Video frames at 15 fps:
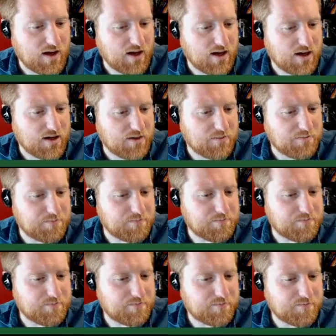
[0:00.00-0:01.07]
Um,
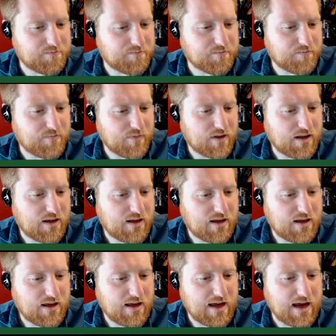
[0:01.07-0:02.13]

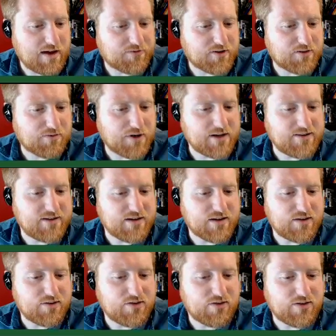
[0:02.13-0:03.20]
after the rites, the
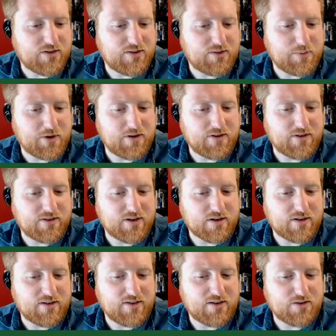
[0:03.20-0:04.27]
accusers disappear into the
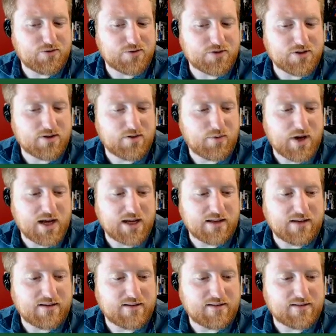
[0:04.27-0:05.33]
darkness as you return to the
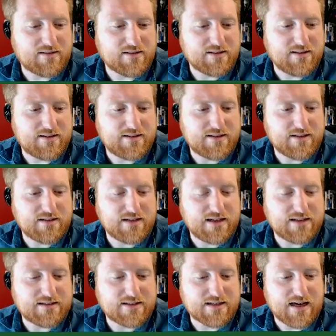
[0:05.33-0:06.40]
wagon. Still
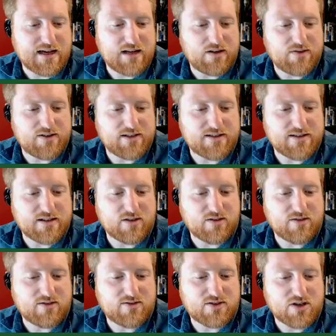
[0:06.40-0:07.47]
night sky, you see a single
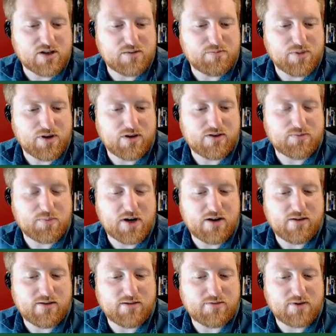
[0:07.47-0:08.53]
star burns
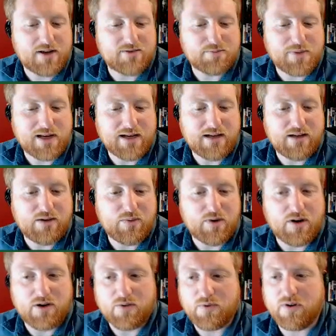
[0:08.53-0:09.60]
brighter than the rest, beckoning you
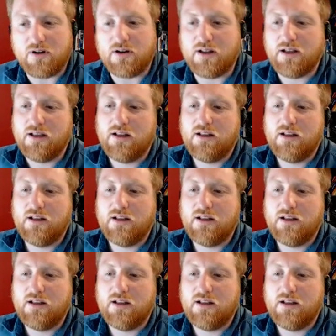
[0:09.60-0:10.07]
onward.